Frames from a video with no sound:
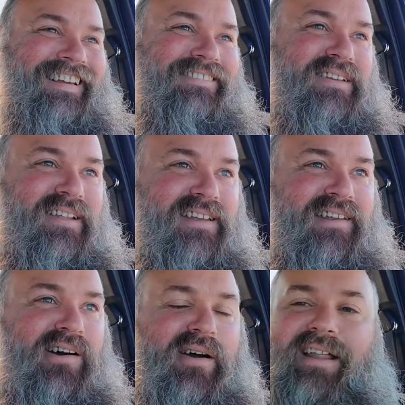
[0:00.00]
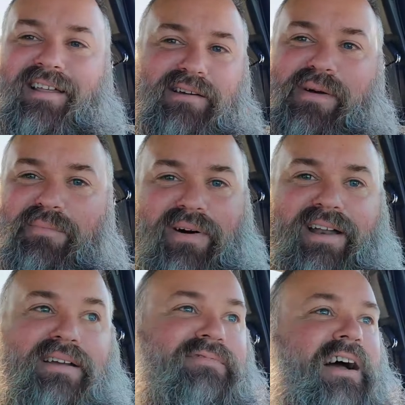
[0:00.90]
If you didn't know anything about
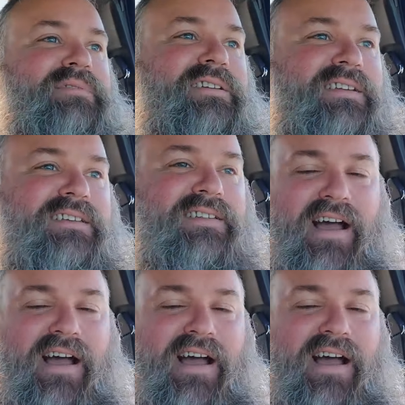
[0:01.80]
Pontiac Vibe GTs,